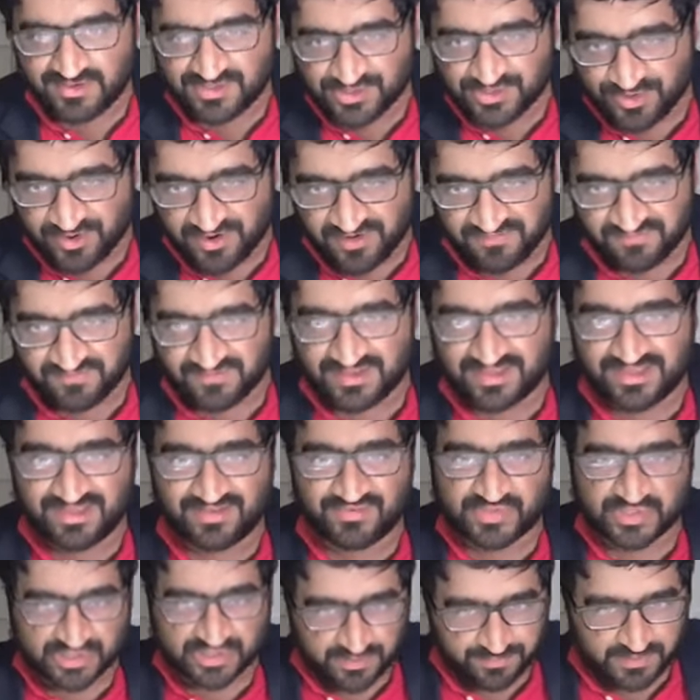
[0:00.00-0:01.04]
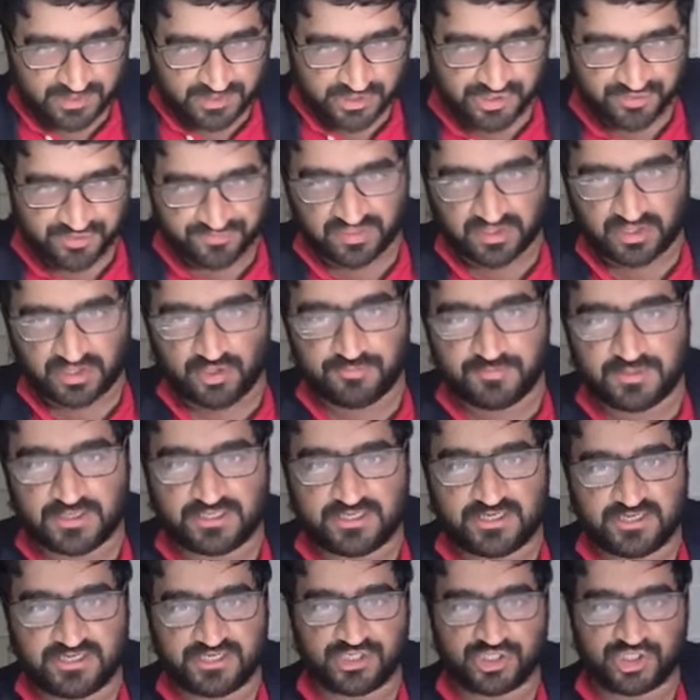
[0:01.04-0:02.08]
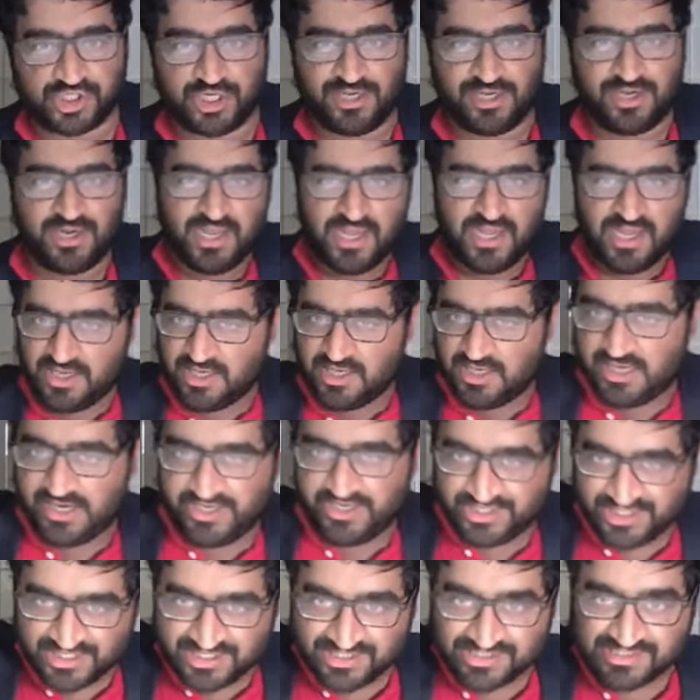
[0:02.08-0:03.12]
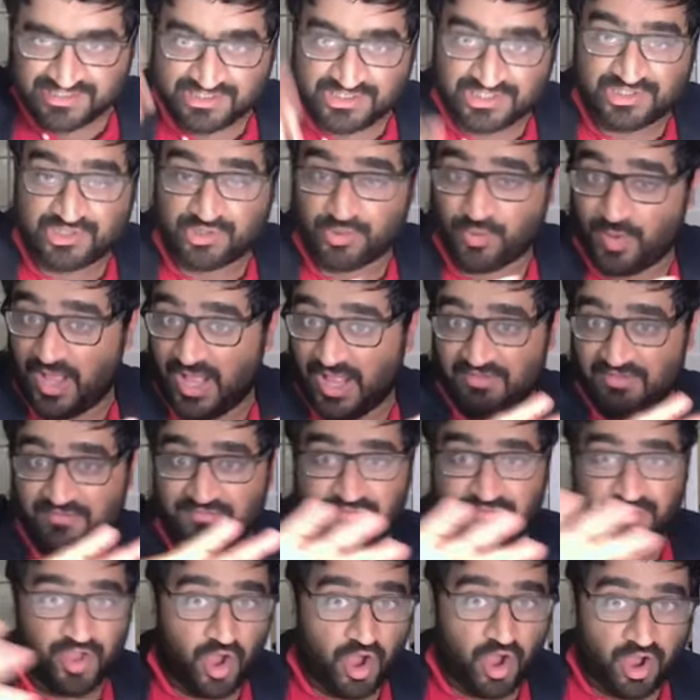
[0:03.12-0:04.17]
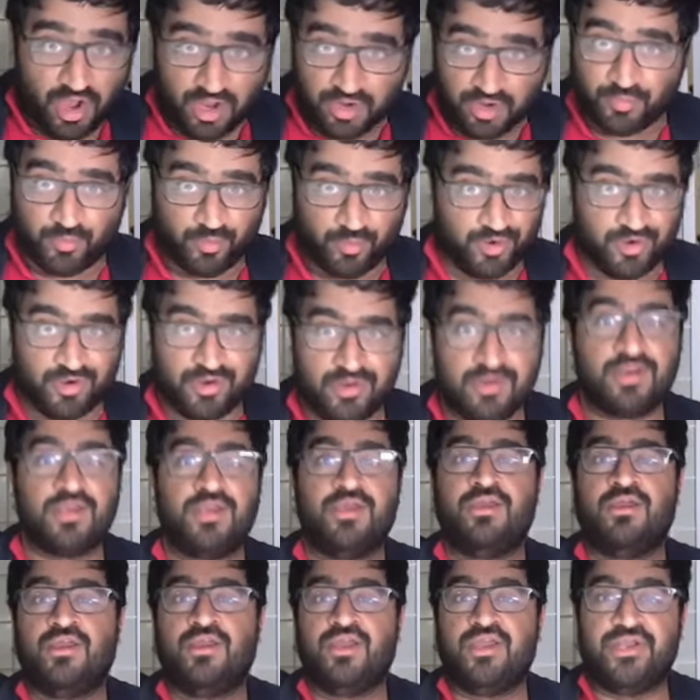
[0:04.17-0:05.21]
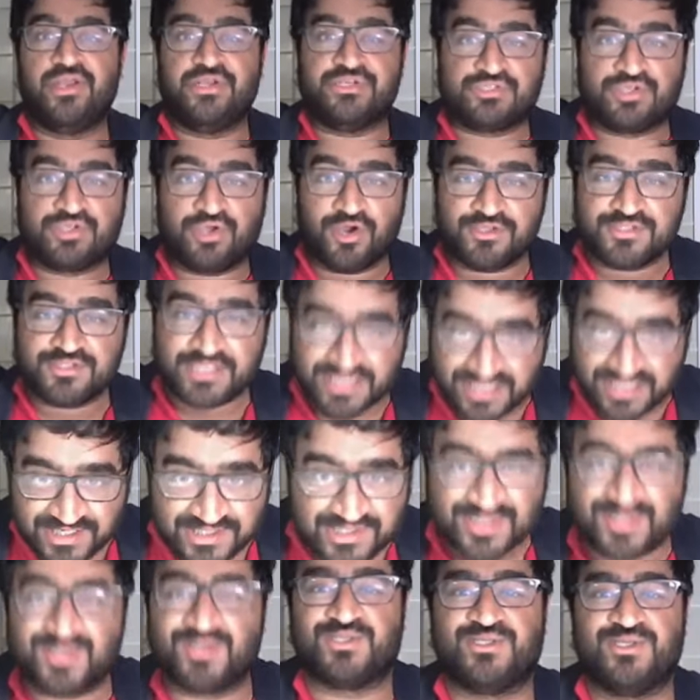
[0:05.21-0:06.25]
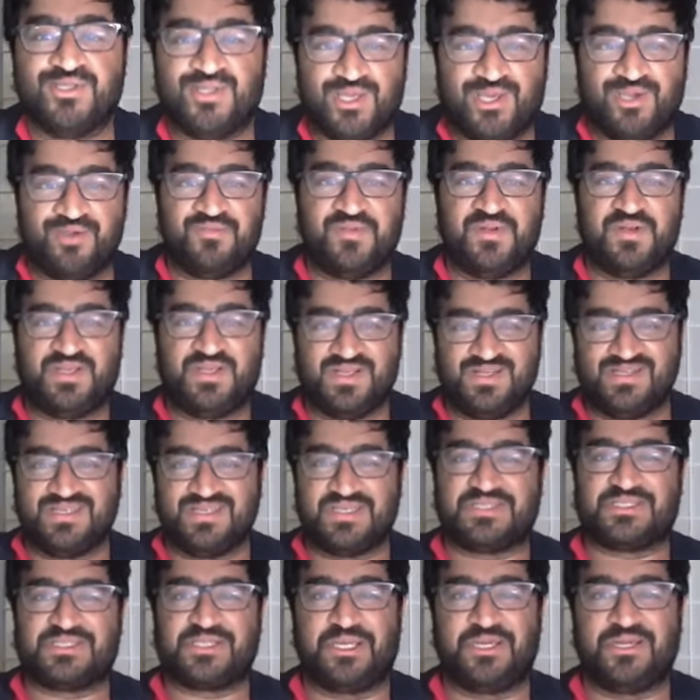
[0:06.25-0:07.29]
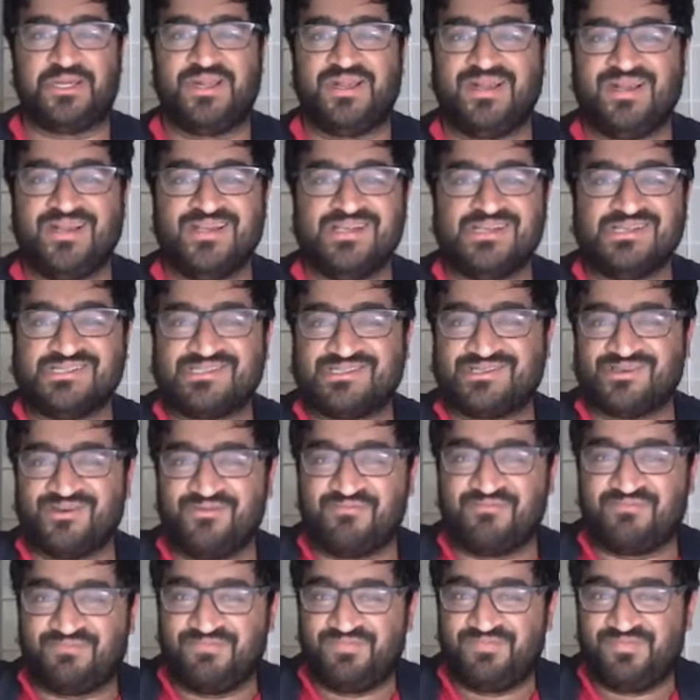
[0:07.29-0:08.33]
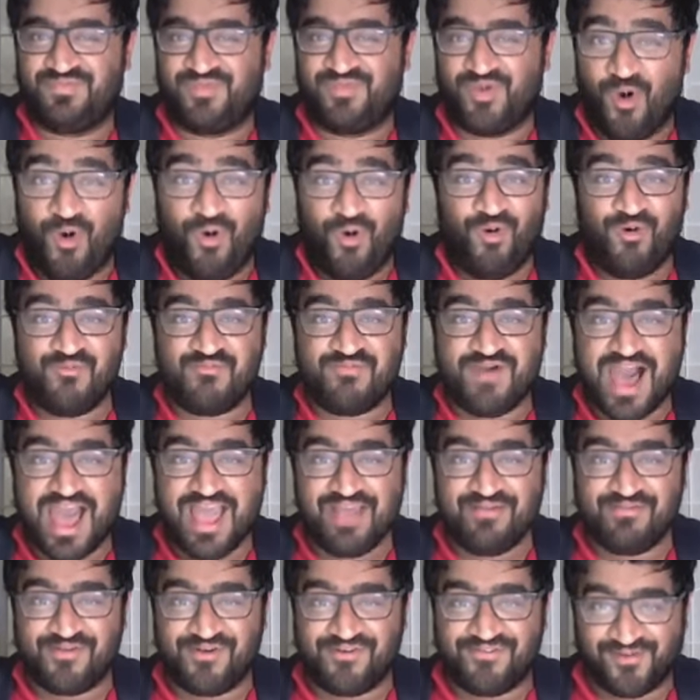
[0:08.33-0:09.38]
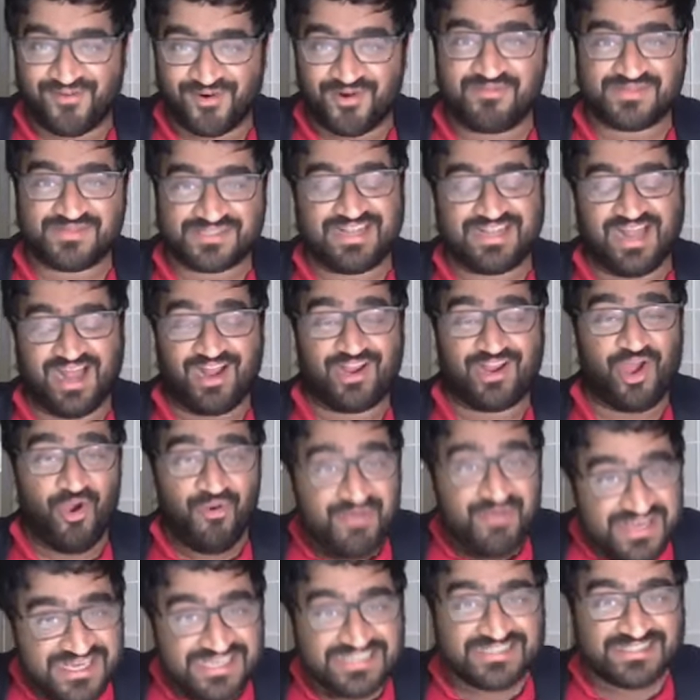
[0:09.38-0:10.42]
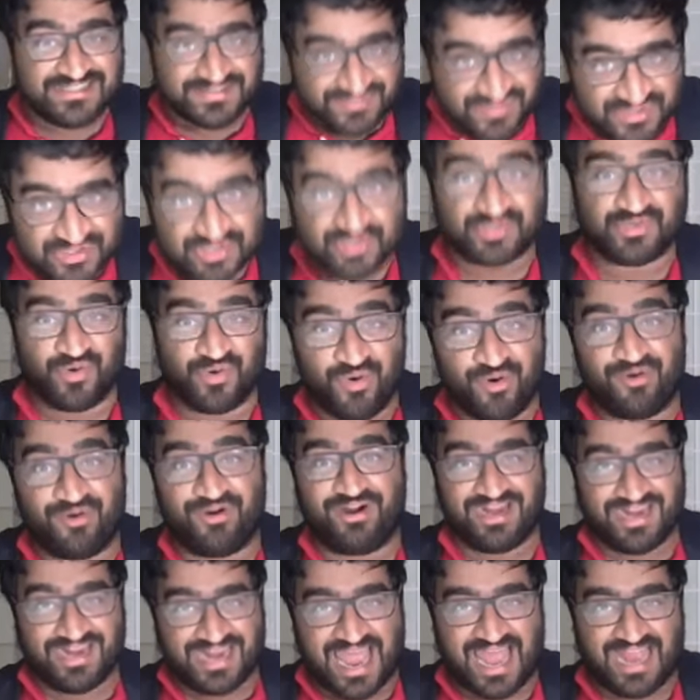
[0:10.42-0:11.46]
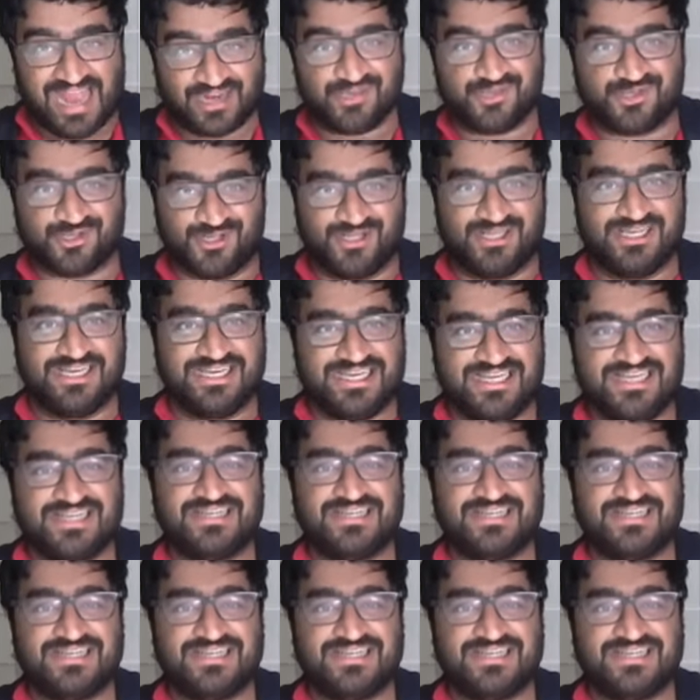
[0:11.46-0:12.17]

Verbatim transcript: sort of gives us a picture of the human condition. And Genesis twelve onward is God's answer to the human condition. So the whole Bible forms a cohesive story, actually.